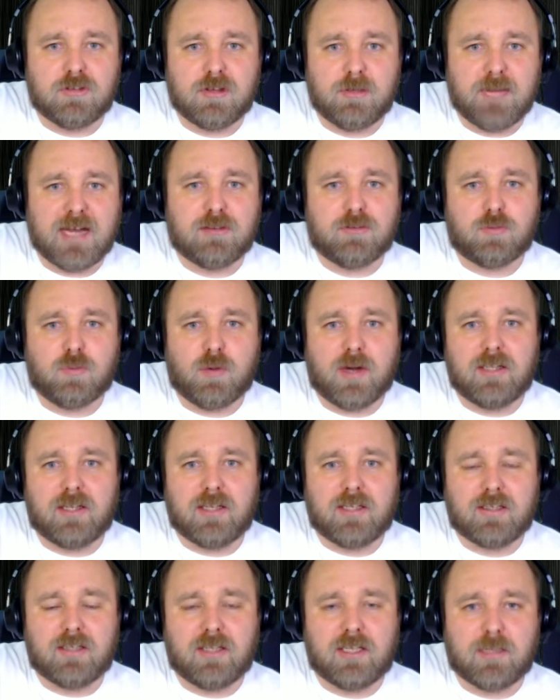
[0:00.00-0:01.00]
I mean that's why
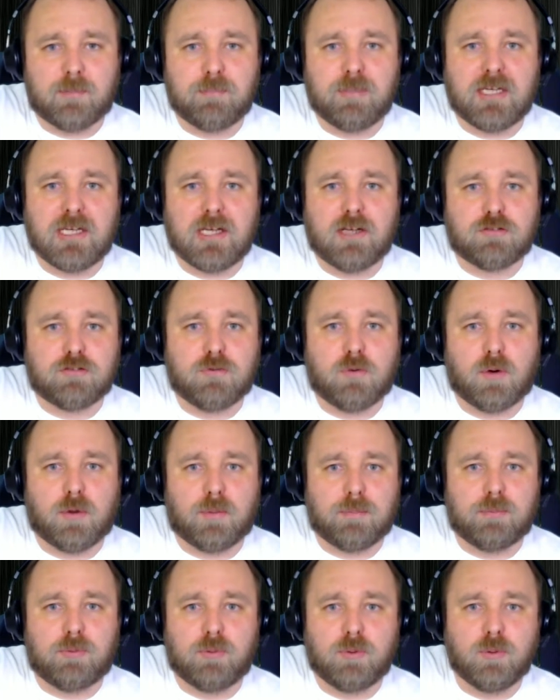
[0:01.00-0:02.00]
like a
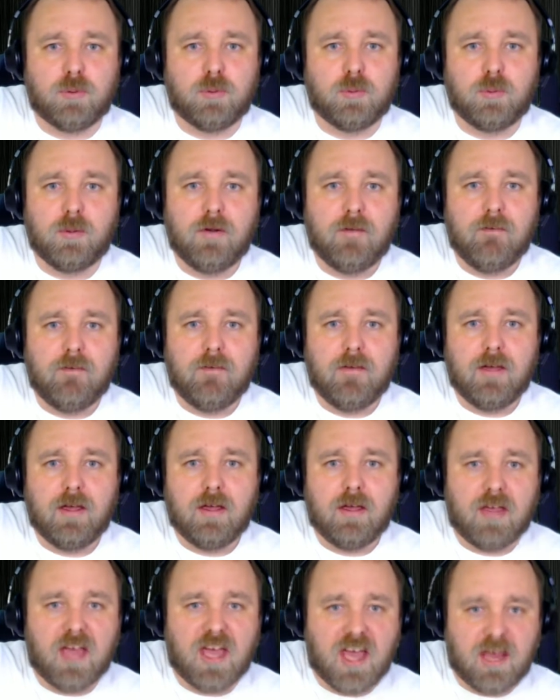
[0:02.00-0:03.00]
PS4 Pro
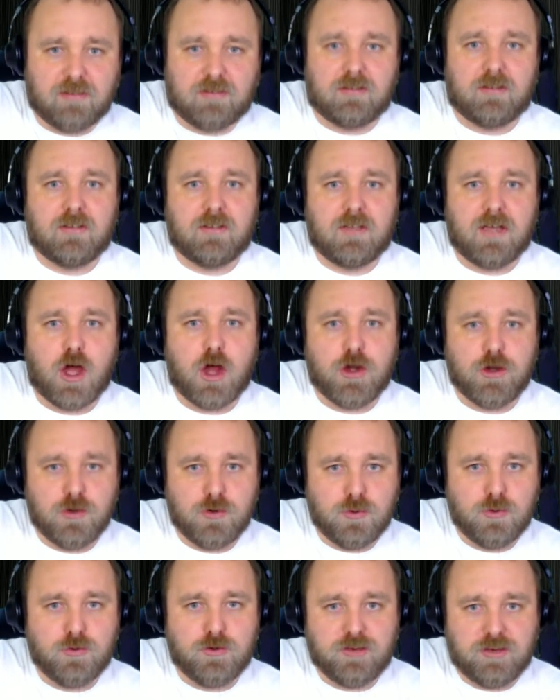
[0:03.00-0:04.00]
isn't a
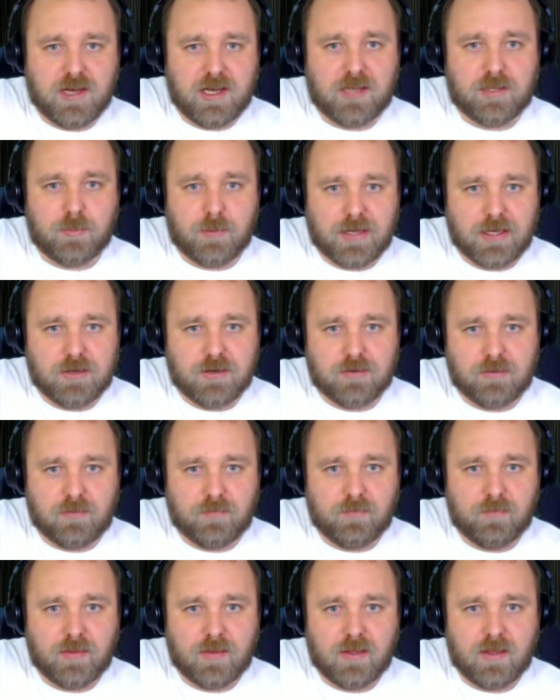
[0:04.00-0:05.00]
new generation.
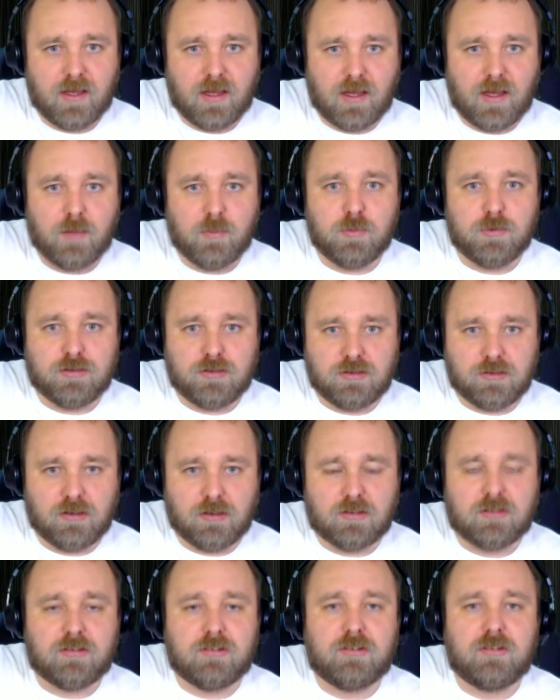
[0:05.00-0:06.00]
It was
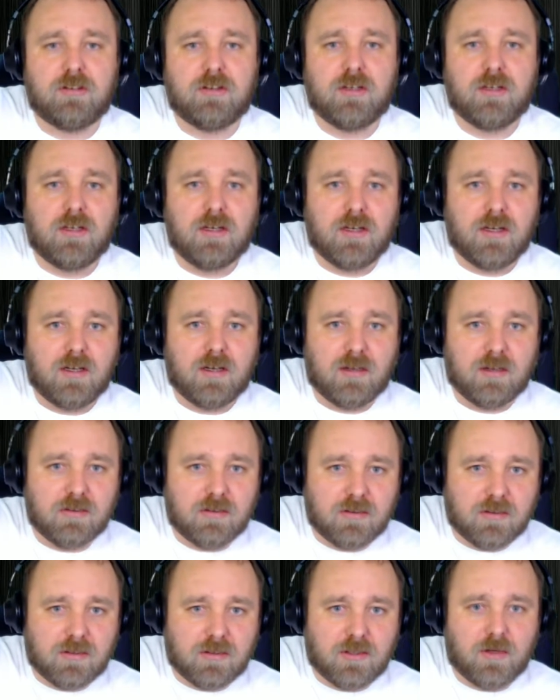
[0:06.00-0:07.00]
just,
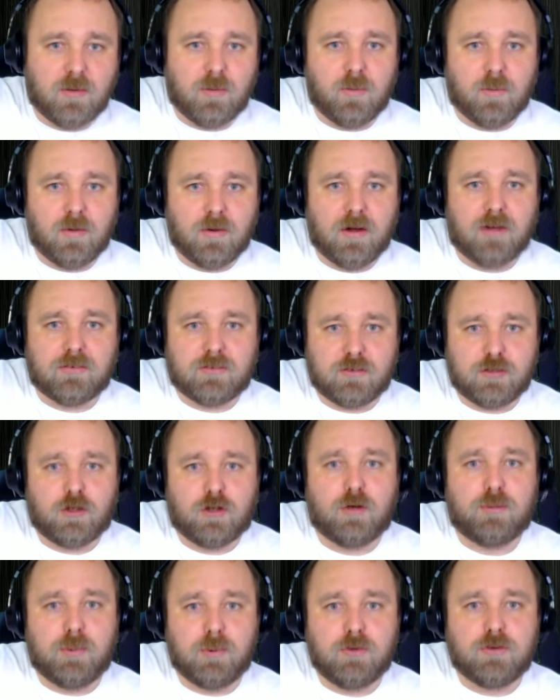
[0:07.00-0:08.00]
you know, a
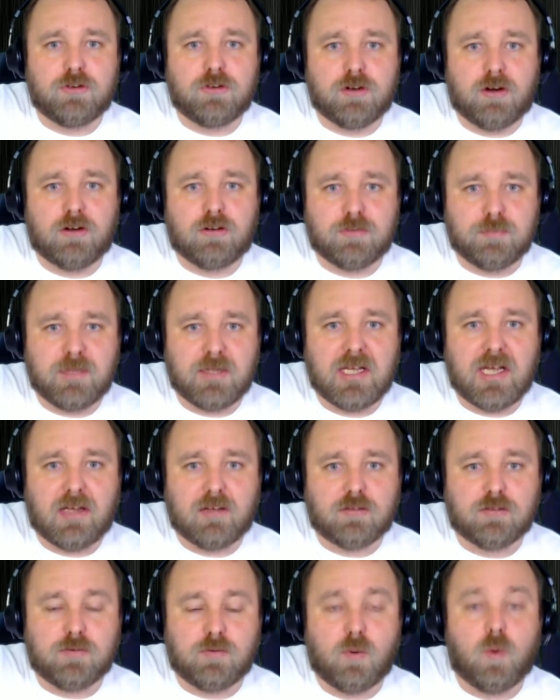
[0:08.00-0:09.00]
turbocharged
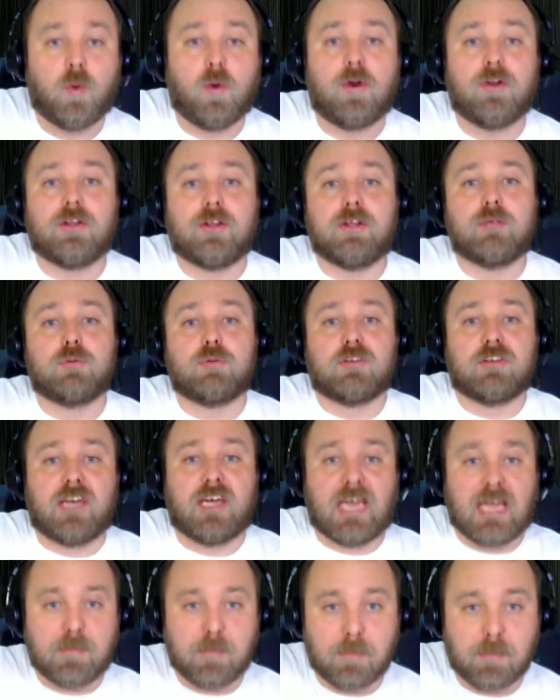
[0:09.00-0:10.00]
PS4 that was
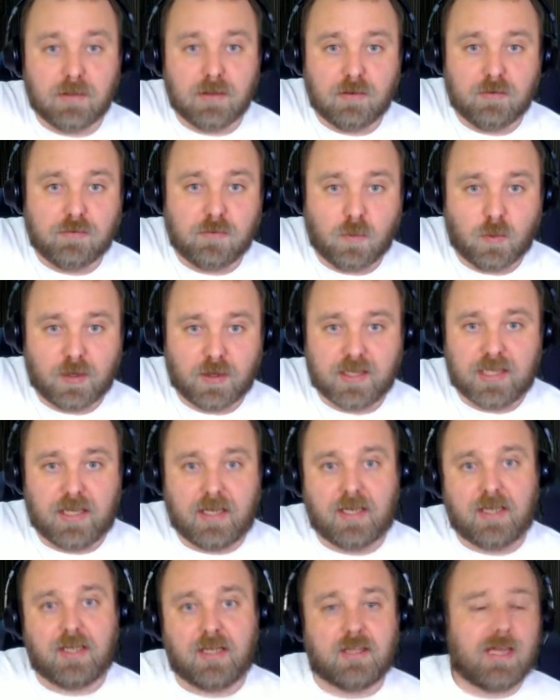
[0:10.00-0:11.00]
capable of
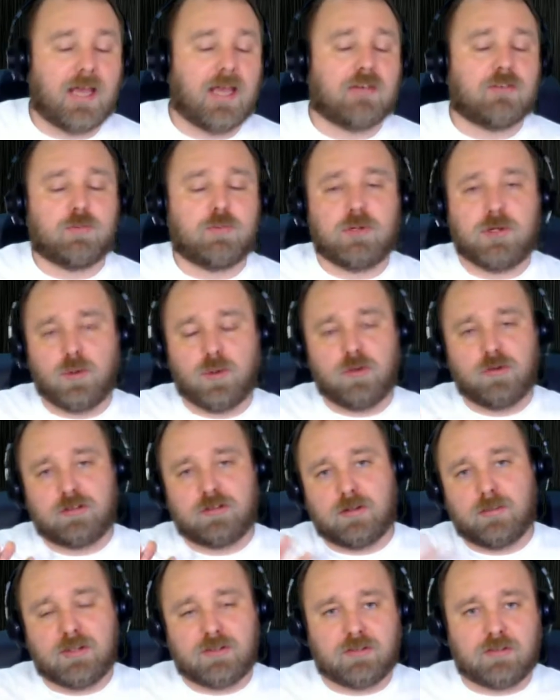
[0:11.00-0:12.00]
4K. Yes, we know
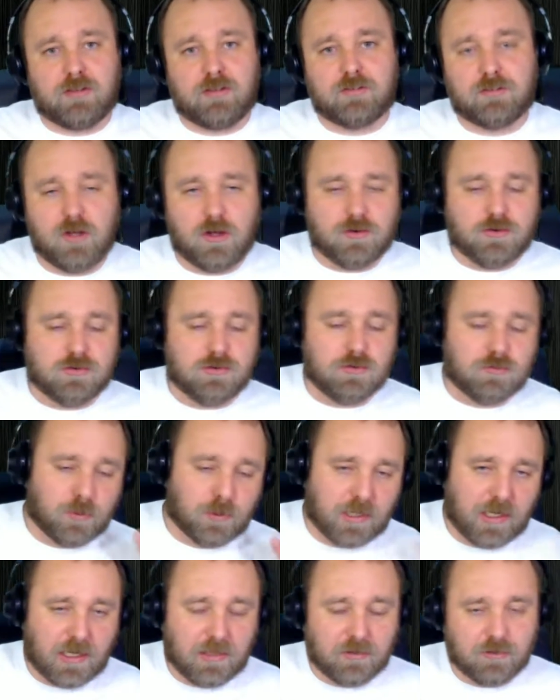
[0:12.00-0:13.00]
some of the stuff's not true
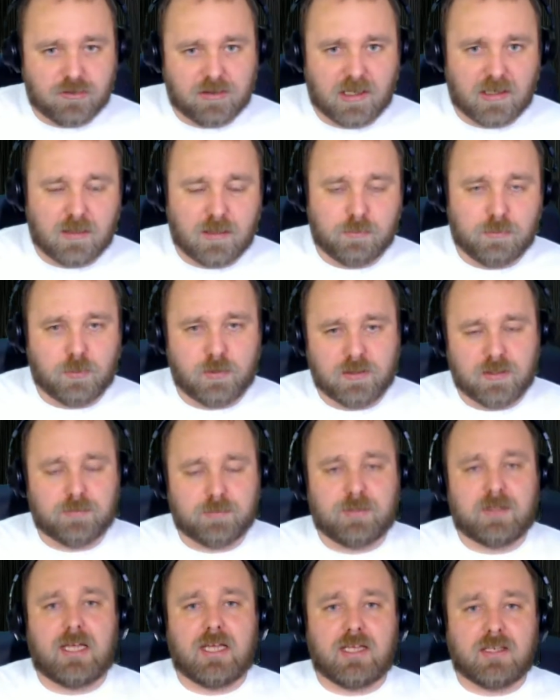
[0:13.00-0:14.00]
4K, it's checkerboarded,
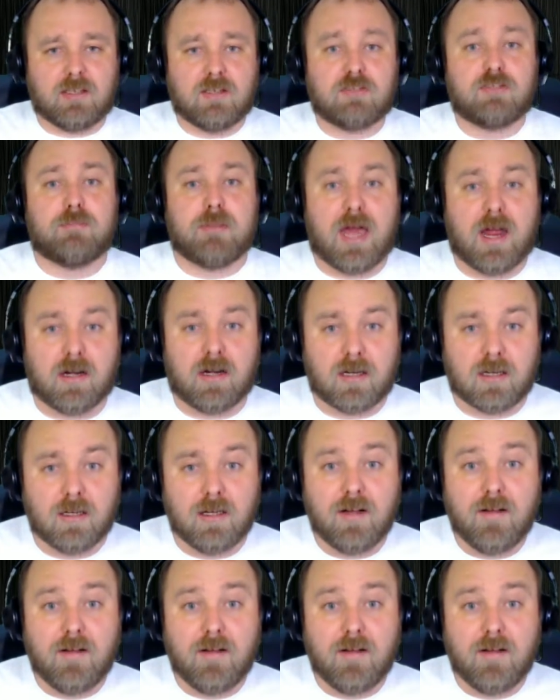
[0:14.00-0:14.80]
but hey, it doesn't matter.